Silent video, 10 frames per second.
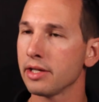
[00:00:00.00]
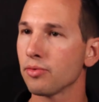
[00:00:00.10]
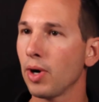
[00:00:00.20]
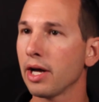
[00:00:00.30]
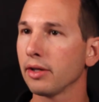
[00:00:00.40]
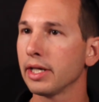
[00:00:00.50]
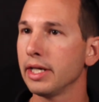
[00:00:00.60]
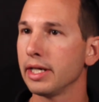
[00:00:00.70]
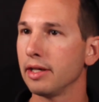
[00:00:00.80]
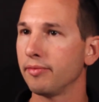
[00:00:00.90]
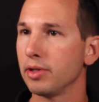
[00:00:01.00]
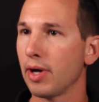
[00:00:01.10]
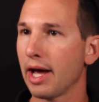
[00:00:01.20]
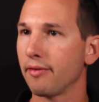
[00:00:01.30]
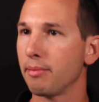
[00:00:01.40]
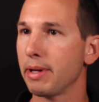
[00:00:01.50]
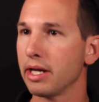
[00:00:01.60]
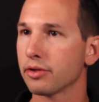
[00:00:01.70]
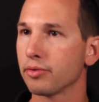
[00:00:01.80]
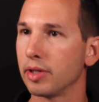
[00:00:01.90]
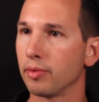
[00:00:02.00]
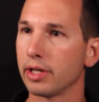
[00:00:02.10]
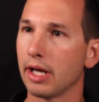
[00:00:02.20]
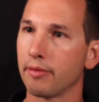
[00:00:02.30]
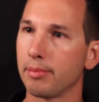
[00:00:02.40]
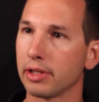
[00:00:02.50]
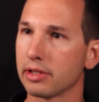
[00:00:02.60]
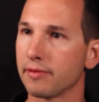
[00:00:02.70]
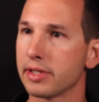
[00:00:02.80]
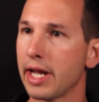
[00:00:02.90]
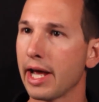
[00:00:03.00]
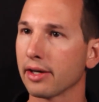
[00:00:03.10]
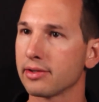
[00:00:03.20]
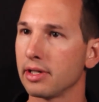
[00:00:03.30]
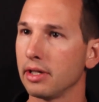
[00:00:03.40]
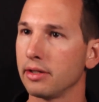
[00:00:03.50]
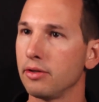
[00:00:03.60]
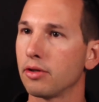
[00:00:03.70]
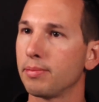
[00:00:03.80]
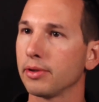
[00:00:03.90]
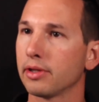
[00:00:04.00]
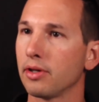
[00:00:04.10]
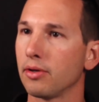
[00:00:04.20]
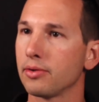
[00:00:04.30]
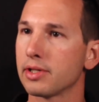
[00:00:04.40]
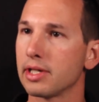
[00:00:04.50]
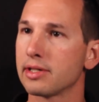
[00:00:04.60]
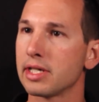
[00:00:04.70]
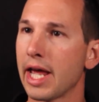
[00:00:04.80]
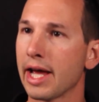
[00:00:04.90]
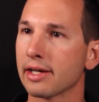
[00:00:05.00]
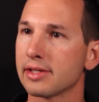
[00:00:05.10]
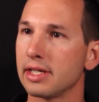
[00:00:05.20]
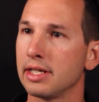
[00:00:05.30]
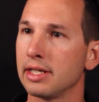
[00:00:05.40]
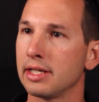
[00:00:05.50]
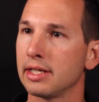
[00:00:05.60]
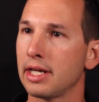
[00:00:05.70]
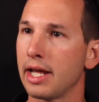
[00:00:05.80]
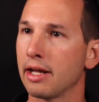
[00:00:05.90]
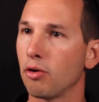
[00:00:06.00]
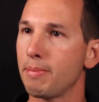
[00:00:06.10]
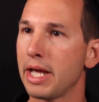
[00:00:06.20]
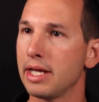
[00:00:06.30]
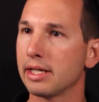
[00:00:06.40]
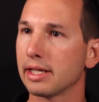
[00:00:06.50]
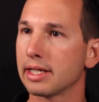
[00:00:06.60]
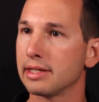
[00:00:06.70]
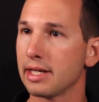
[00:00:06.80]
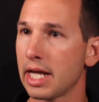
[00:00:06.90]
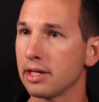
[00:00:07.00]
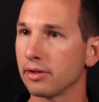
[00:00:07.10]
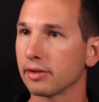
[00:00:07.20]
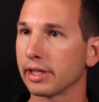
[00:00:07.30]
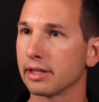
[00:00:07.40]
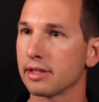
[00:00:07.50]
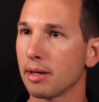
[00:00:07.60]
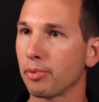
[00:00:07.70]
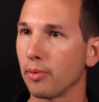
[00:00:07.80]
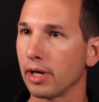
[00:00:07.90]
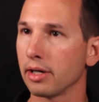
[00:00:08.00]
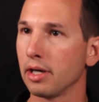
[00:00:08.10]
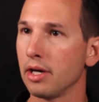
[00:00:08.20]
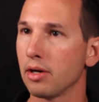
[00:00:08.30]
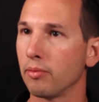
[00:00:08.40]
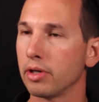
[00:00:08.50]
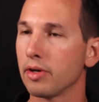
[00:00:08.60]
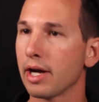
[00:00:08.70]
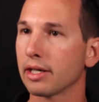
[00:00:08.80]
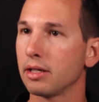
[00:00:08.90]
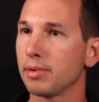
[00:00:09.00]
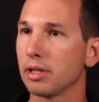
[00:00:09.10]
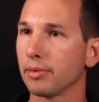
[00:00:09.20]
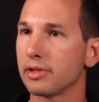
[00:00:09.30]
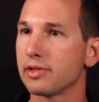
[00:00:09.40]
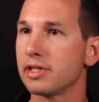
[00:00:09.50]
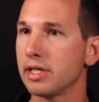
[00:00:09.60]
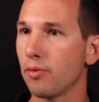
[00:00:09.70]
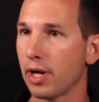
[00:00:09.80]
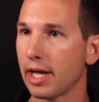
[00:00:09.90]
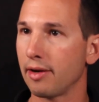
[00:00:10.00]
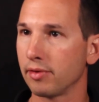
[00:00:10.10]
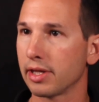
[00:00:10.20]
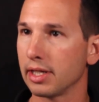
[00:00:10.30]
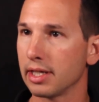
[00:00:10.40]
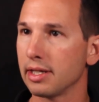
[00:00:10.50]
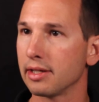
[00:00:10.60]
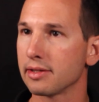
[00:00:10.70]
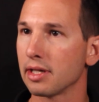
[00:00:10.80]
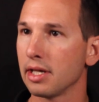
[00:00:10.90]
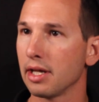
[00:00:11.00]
As well, if you have a pantry where you have a bunch of snacks, you could put those snacks in an opaque container like a Tupperware where you're not going to be able to see what everything is.